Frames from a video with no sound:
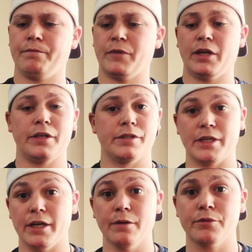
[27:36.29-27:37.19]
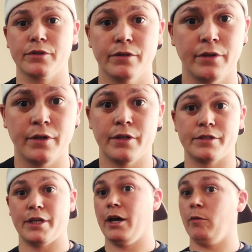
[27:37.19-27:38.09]
any tips
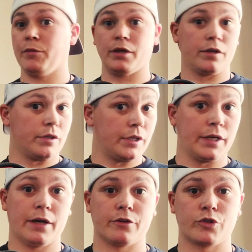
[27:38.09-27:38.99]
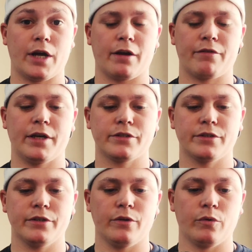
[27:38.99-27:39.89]
to help me get down the track
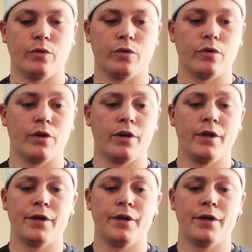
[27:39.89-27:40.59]
faster or